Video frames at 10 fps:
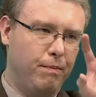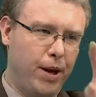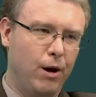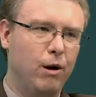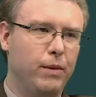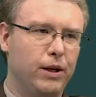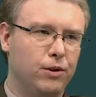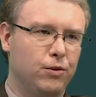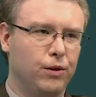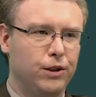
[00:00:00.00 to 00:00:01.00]
pyramid
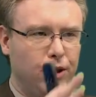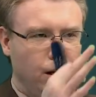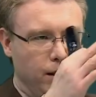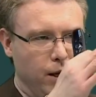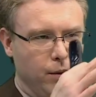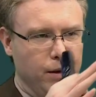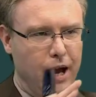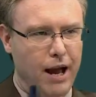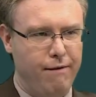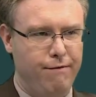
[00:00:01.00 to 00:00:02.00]
structure, and then we
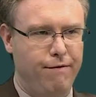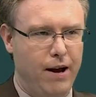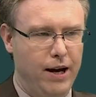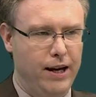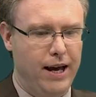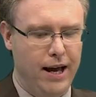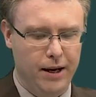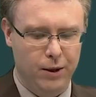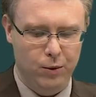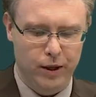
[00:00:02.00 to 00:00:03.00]
finally
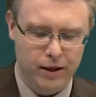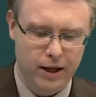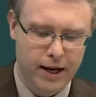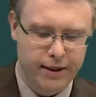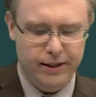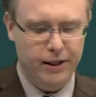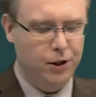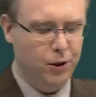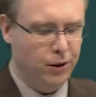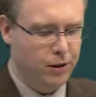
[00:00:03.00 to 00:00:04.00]
end with, this
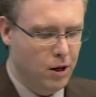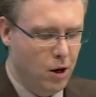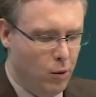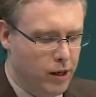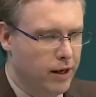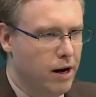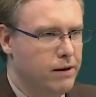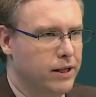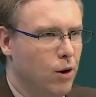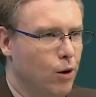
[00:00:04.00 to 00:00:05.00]
ensures we can
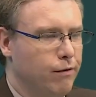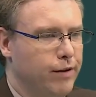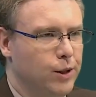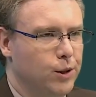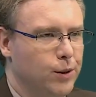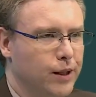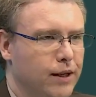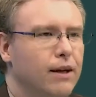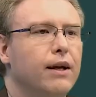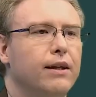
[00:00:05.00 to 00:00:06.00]
guarantee all the features you
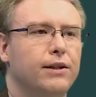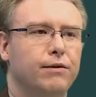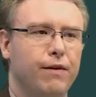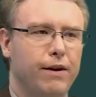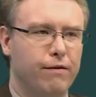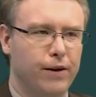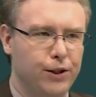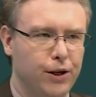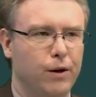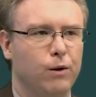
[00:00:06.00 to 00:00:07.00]
need. This is very, very
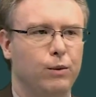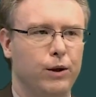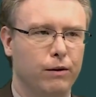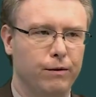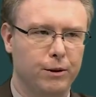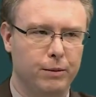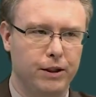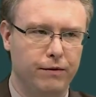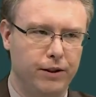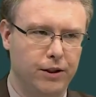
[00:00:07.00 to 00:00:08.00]
general. We go from
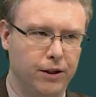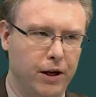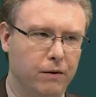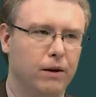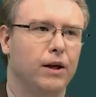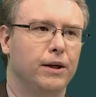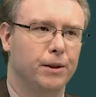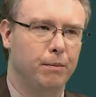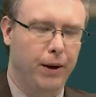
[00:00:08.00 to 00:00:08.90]
specific to general to